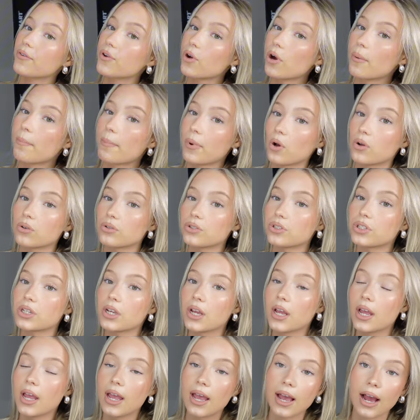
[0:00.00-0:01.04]
you're a blonde
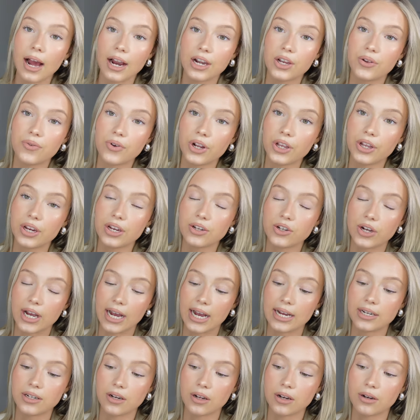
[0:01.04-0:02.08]
and you feel like you need your
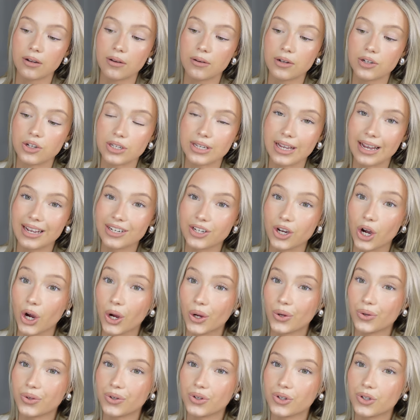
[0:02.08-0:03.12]
hair done, just get it
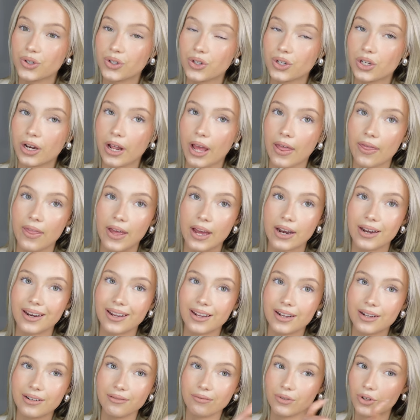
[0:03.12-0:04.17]
toned and
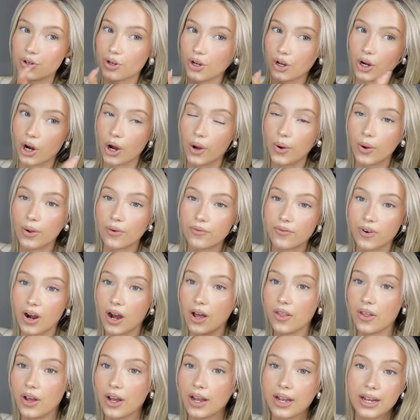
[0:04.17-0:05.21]
then you can go
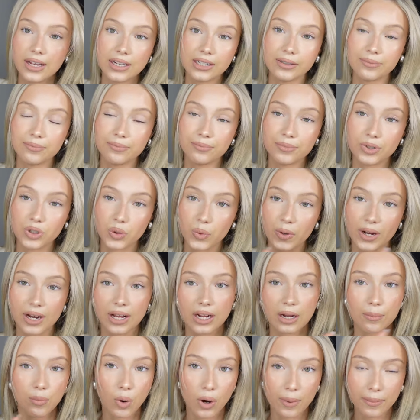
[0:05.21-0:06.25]
further in between
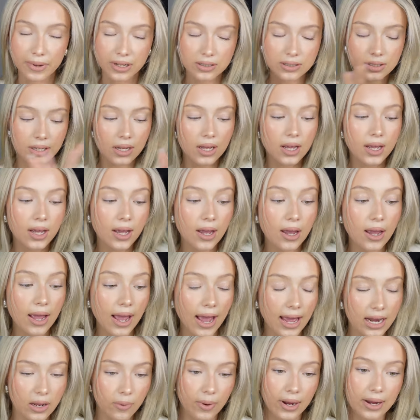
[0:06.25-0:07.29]
like appointments.
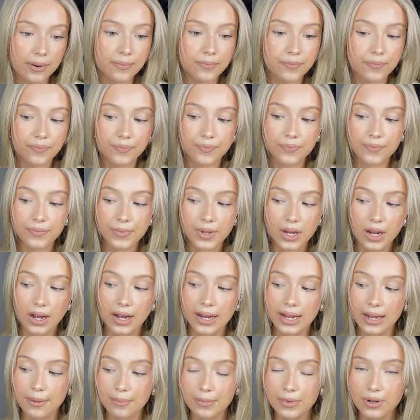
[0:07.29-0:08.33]
Anyway,
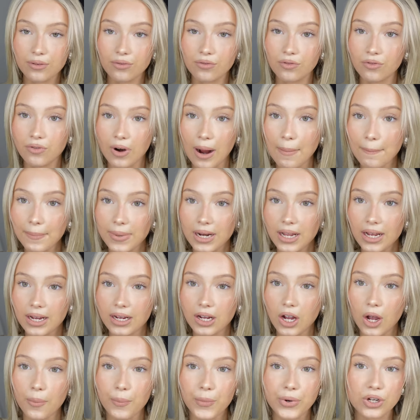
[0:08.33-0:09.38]
I am rambling.
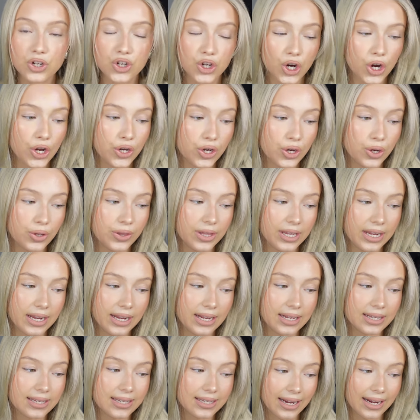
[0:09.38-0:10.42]
I'm going to show you
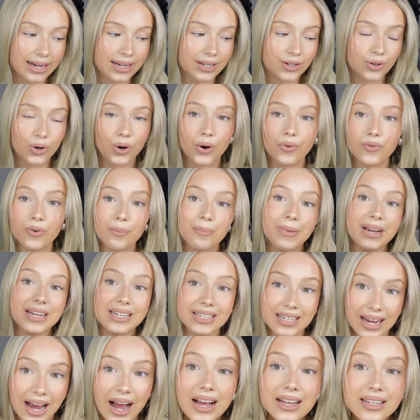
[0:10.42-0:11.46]
the state of my
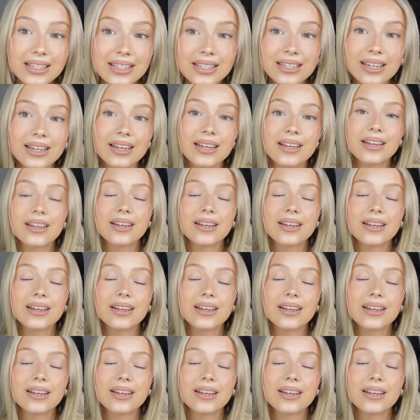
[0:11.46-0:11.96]
desk.